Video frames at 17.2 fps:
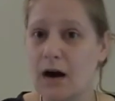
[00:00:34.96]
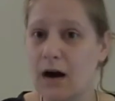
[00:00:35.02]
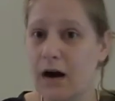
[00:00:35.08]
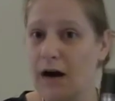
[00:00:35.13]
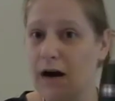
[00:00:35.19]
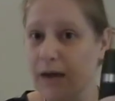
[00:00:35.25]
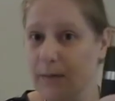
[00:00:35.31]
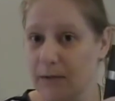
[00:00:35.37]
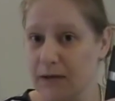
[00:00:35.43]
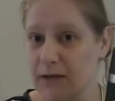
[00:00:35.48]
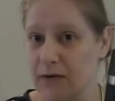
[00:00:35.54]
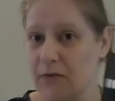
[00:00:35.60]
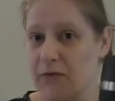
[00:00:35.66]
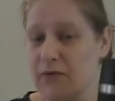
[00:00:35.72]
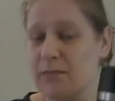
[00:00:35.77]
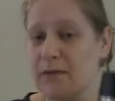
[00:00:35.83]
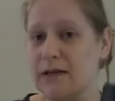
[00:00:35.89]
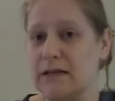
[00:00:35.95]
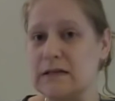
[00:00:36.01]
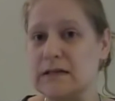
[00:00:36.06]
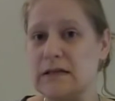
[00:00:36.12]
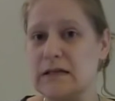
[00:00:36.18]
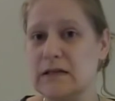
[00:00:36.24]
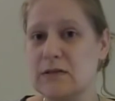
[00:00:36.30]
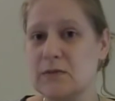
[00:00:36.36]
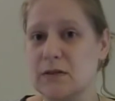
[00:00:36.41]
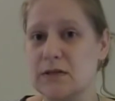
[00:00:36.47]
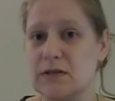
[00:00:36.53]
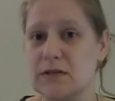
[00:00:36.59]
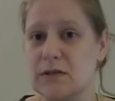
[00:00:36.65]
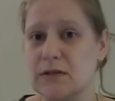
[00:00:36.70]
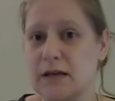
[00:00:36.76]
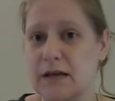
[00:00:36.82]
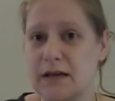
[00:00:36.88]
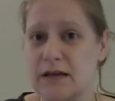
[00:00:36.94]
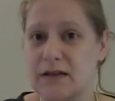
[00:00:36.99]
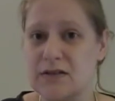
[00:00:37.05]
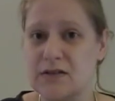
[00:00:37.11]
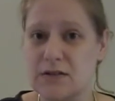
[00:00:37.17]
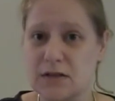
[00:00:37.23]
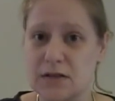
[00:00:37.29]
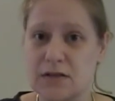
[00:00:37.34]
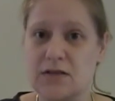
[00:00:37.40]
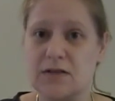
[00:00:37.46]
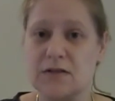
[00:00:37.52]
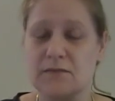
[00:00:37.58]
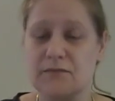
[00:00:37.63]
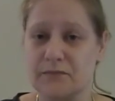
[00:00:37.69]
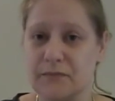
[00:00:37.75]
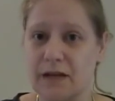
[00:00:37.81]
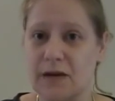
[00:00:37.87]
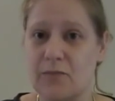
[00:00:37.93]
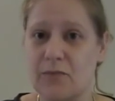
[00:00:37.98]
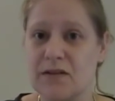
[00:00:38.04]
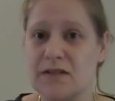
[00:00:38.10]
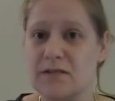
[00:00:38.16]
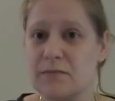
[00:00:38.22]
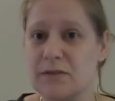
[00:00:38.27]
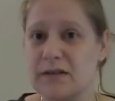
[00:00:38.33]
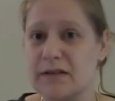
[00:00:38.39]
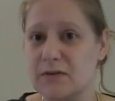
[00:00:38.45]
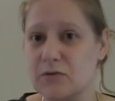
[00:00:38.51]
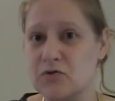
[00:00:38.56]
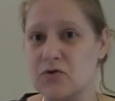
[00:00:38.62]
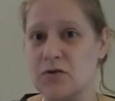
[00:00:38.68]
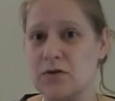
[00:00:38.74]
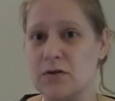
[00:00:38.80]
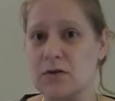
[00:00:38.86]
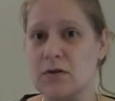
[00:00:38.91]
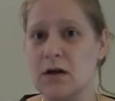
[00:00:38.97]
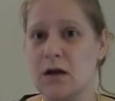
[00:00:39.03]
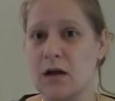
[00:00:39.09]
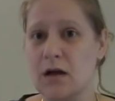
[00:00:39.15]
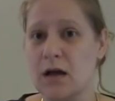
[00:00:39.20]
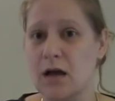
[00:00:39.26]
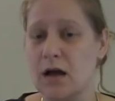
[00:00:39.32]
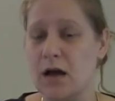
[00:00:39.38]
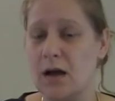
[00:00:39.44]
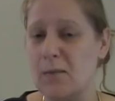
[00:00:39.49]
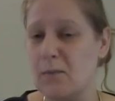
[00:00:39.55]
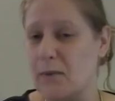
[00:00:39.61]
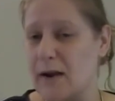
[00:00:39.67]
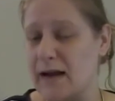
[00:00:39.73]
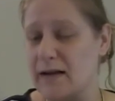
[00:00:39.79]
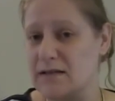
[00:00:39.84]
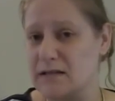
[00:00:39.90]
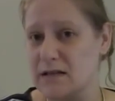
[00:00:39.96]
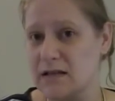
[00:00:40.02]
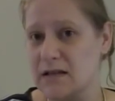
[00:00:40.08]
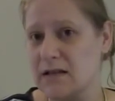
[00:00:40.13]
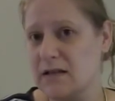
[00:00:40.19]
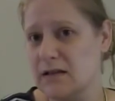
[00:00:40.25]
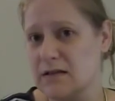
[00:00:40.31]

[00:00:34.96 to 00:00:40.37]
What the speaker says: I'm here with my tea, which today is just a reasonably neutral black tea.